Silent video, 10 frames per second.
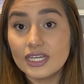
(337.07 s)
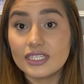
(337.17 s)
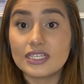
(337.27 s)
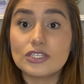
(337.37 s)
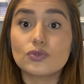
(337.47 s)

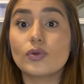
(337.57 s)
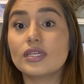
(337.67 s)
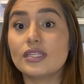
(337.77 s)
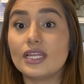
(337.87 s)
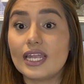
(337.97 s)
This is where
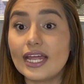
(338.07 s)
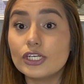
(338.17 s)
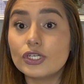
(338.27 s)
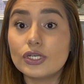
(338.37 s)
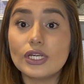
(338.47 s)
the
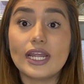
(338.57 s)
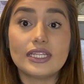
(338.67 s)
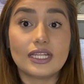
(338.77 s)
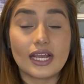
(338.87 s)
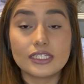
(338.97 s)
lender
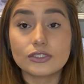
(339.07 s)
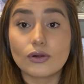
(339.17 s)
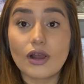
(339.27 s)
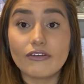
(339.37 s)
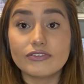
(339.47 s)
and the
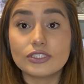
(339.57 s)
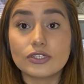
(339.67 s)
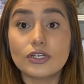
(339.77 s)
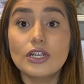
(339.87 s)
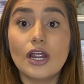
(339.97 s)
escrow
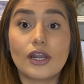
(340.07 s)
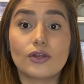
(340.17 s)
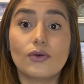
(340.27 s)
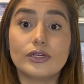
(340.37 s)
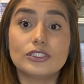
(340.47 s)
officer are
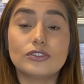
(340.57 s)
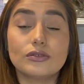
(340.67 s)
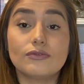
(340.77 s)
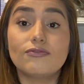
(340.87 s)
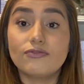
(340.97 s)
going
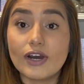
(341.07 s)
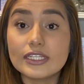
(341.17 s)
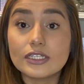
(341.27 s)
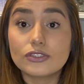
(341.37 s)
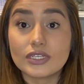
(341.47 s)
to
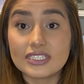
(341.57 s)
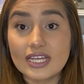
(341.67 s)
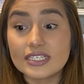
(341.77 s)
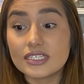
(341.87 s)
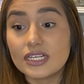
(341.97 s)
fund the
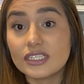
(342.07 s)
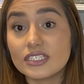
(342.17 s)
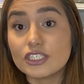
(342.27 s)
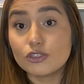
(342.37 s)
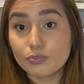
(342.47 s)
transaction and
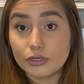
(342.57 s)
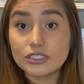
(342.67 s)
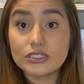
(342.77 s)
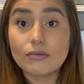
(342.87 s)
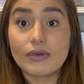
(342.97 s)

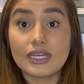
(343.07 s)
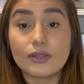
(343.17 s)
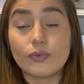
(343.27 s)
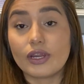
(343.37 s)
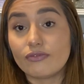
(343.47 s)
disperse the money
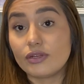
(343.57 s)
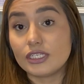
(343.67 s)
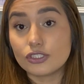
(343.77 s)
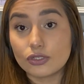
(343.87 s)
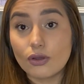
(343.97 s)
wherever it
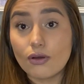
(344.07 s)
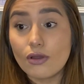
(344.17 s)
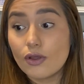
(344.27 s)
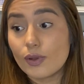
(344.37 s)
needs to go,